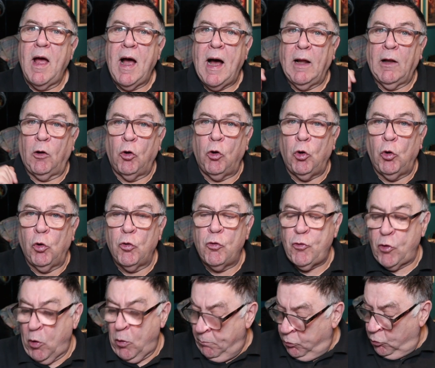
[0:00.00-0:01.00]
I'll
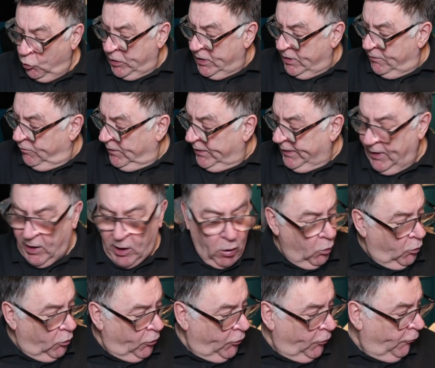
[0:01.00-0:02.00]
also briefly
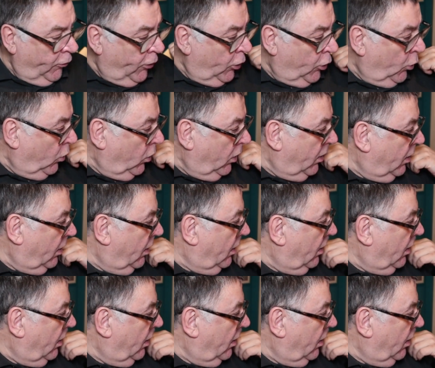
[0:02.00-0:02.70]
go through